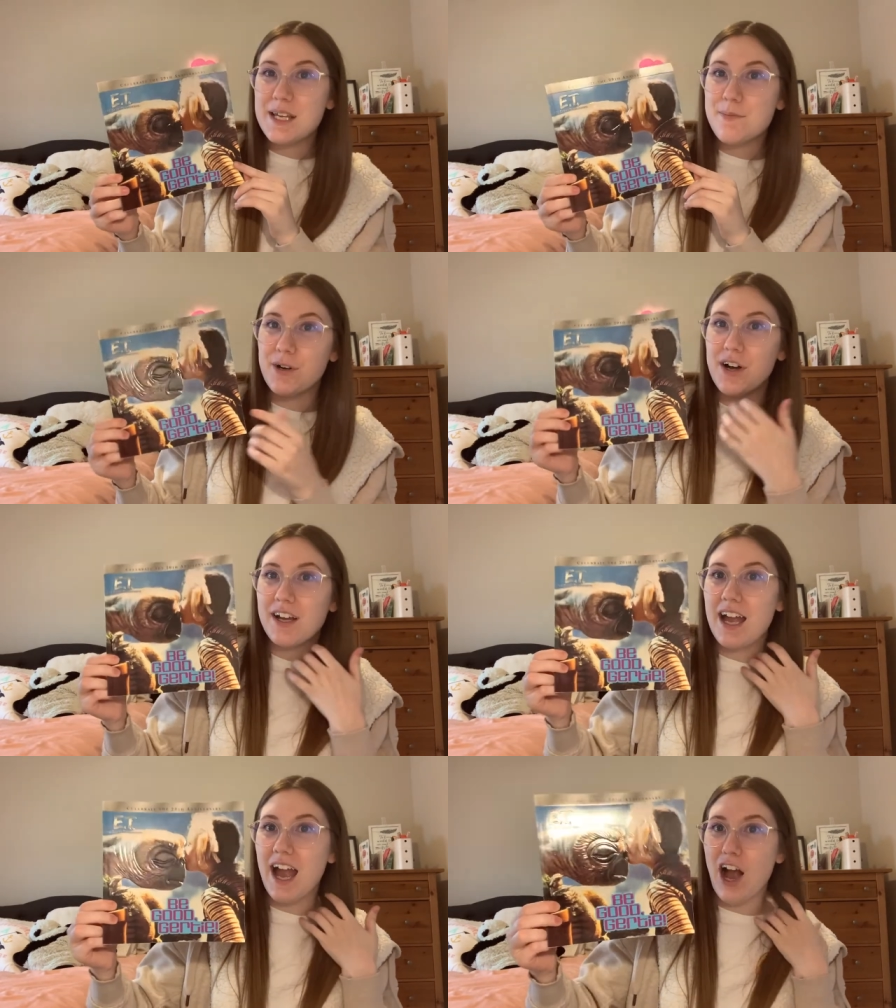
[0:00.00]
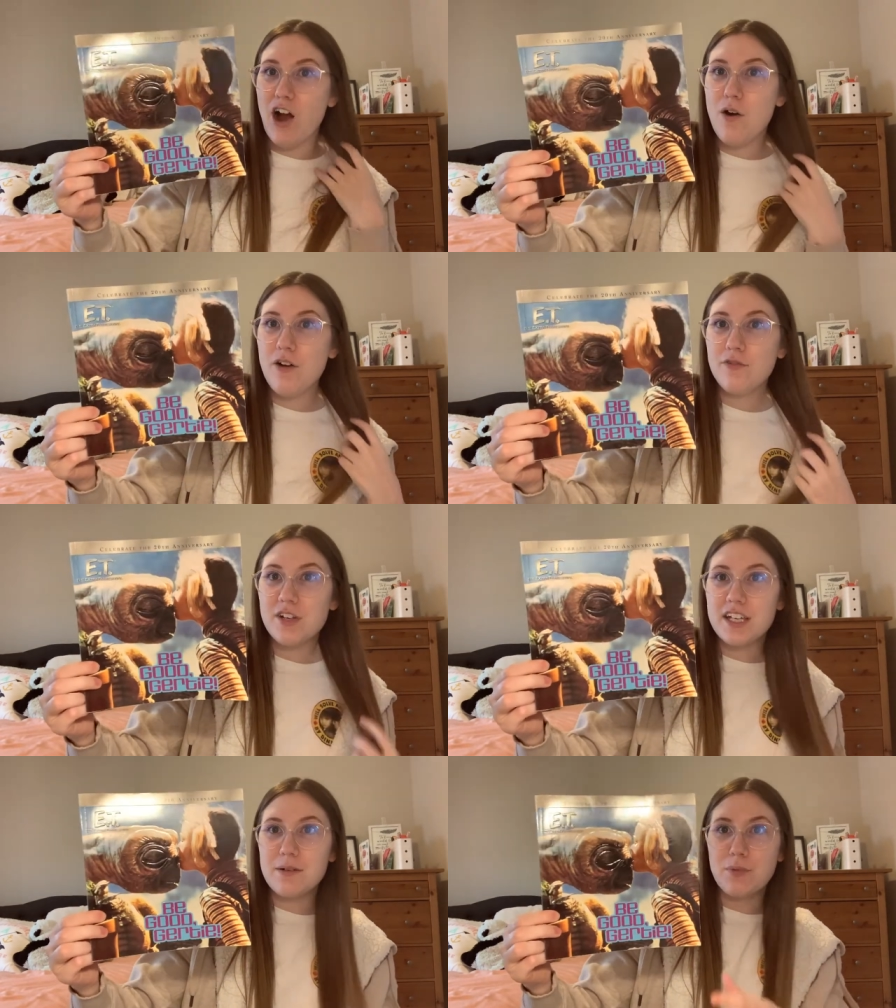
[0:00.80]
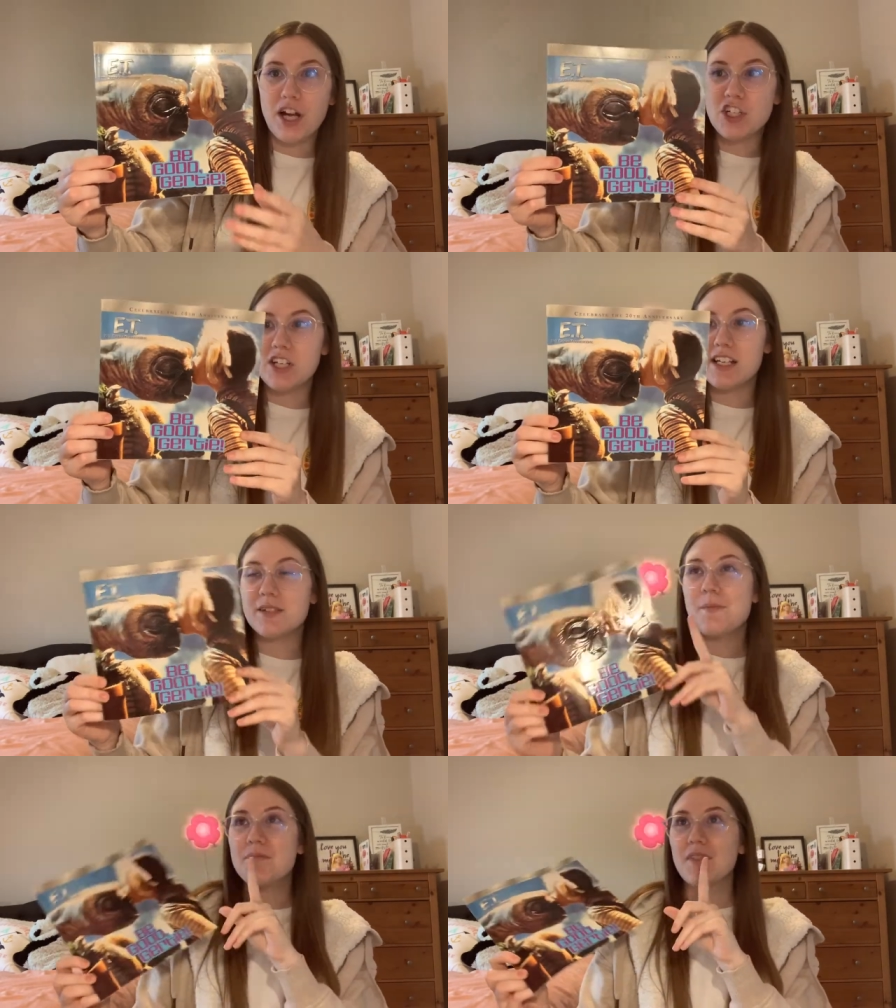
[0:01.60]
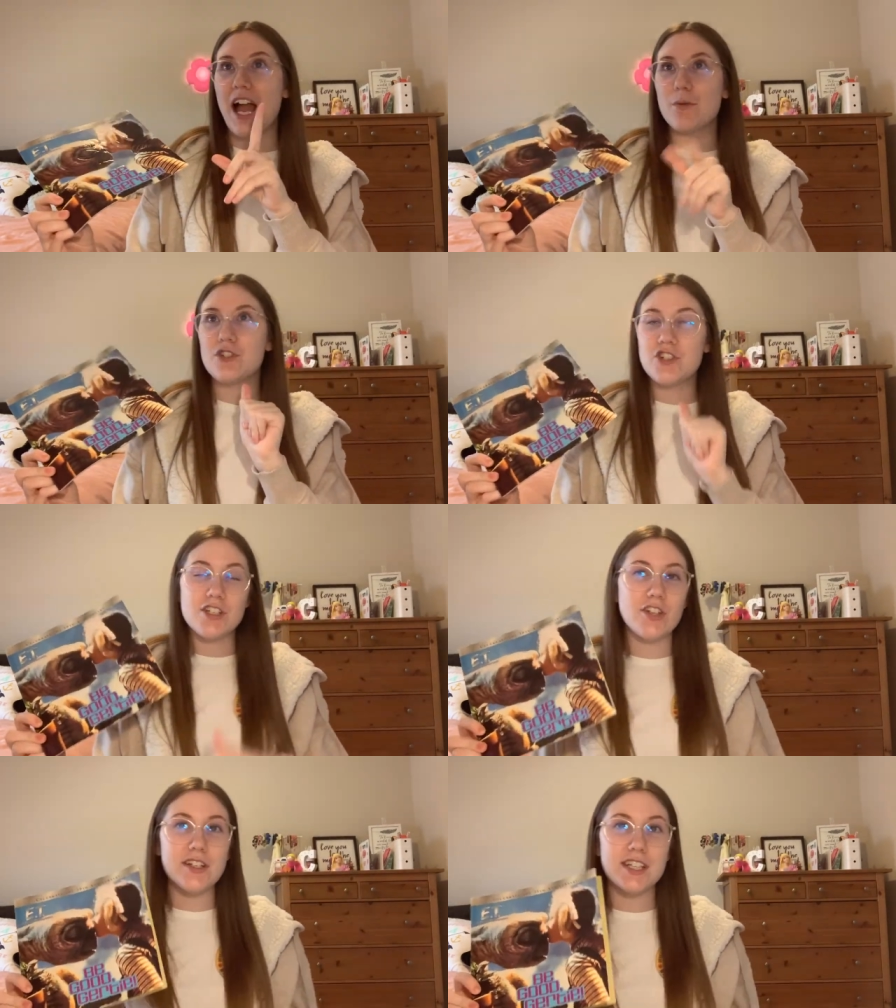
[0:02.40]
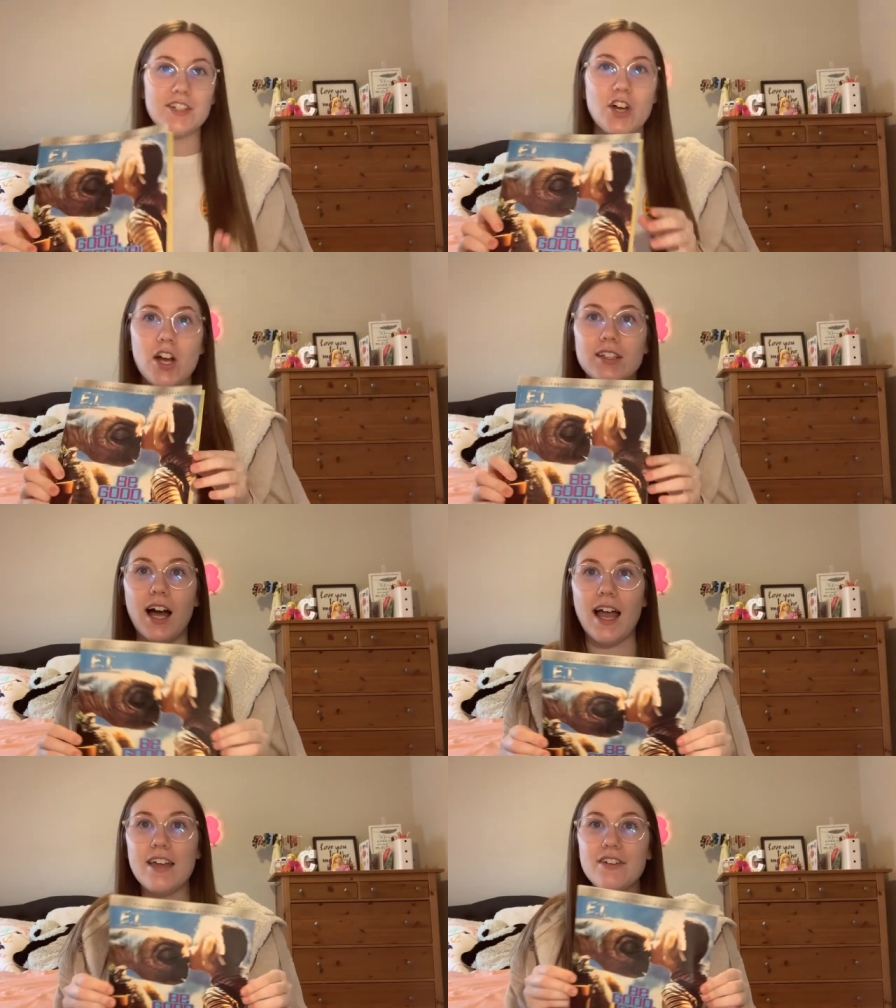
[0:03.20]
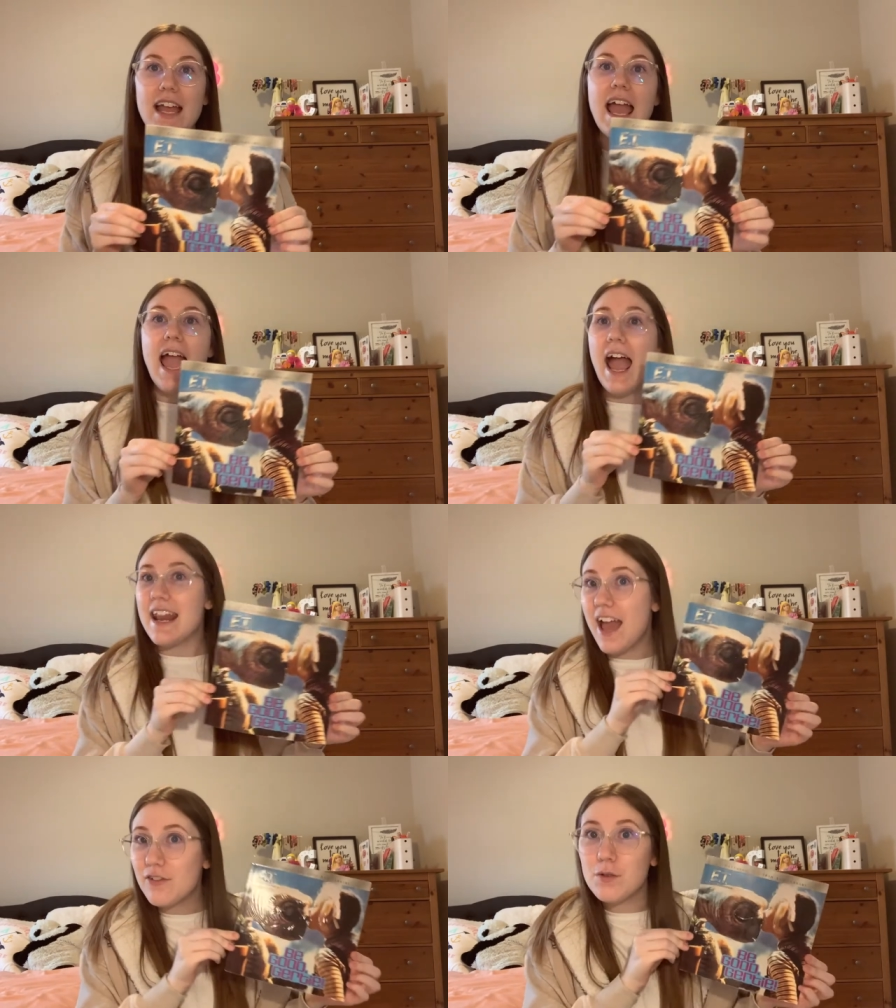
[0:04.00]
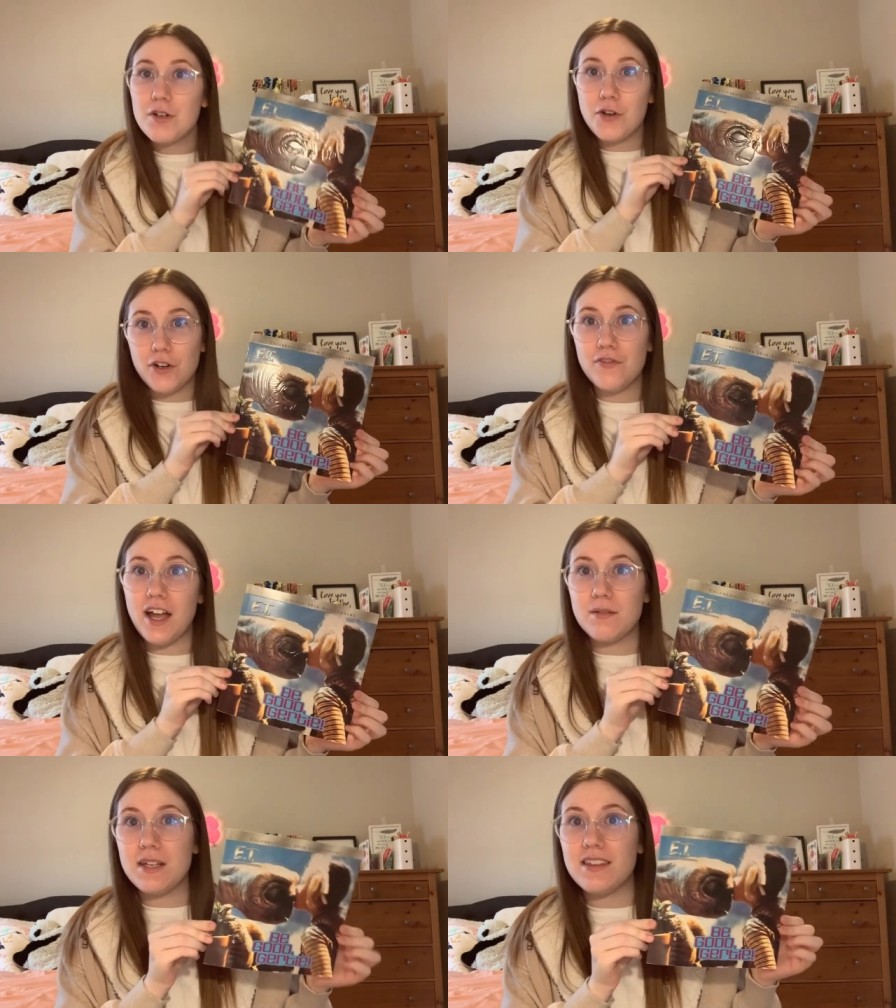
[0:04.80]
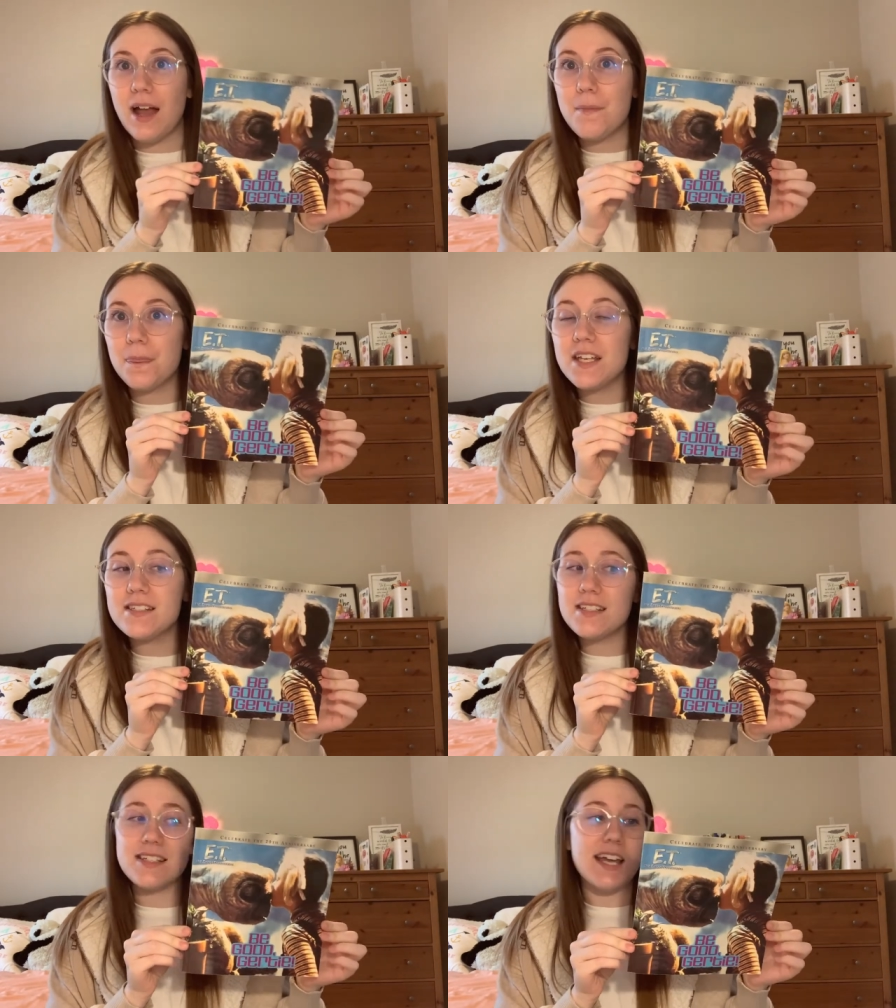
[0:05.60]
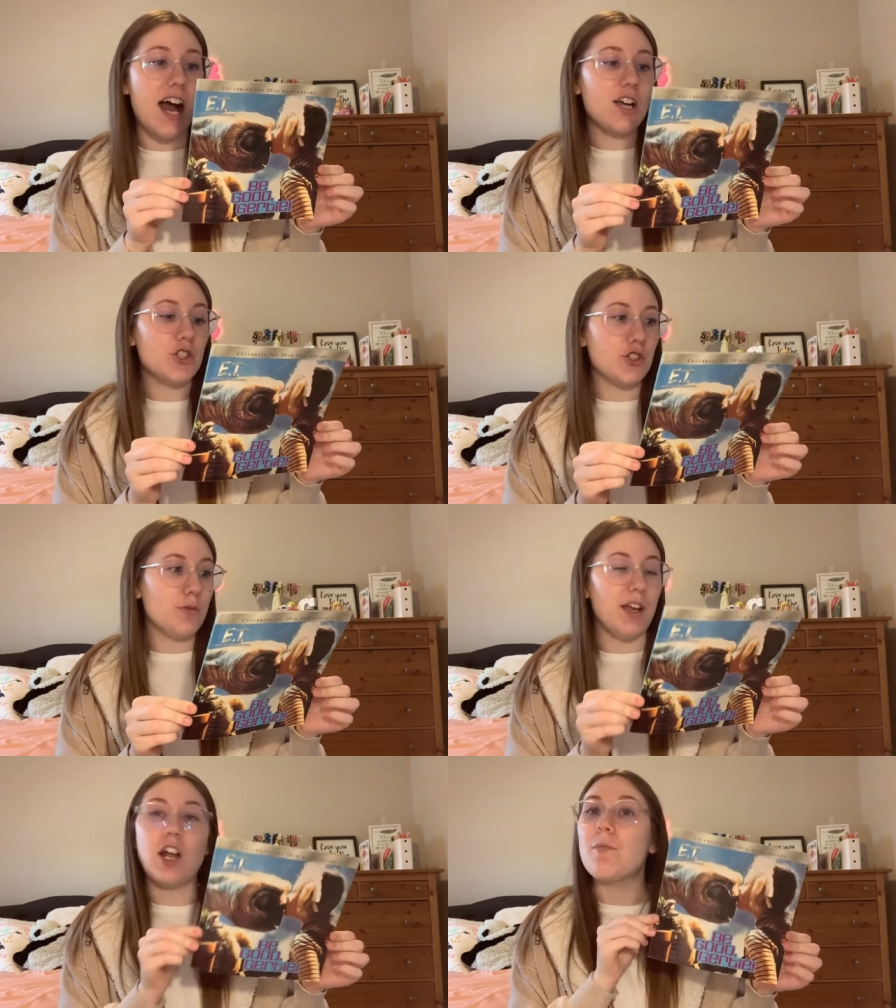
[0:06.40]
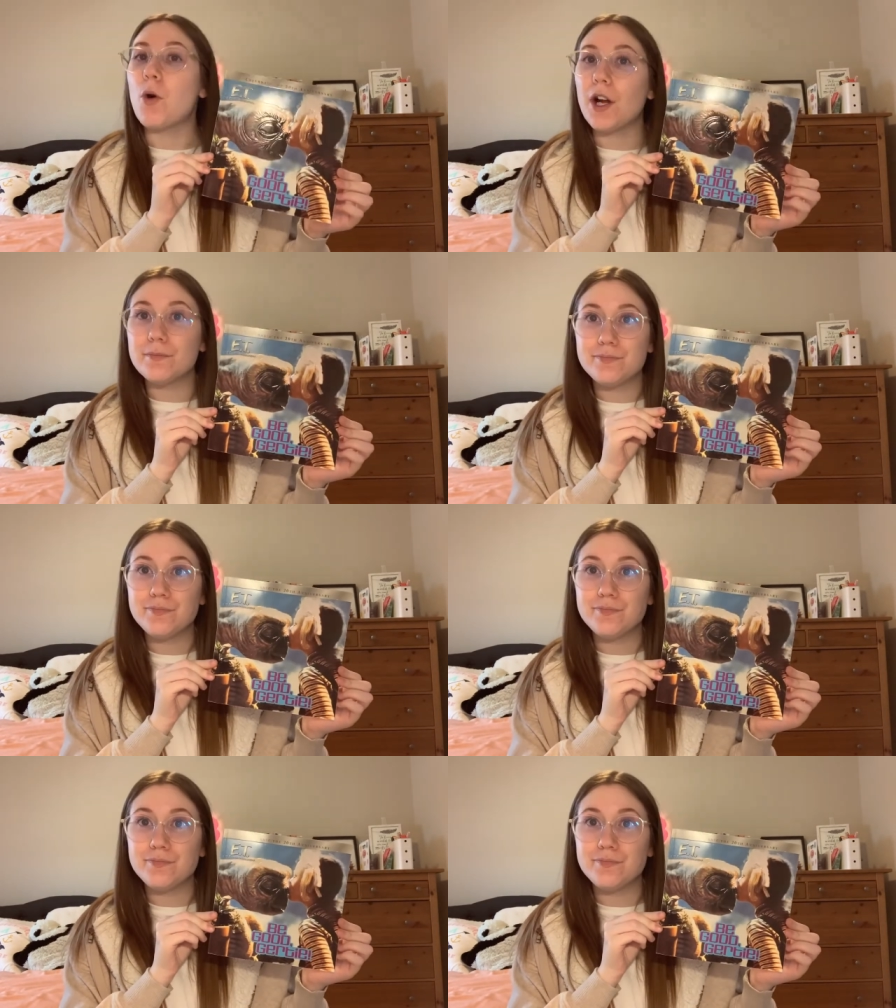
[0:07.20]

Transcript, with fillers: book, How Freaking Precious. I was just on TikTok Live and everyone notified me that this is young Drew Barrymore.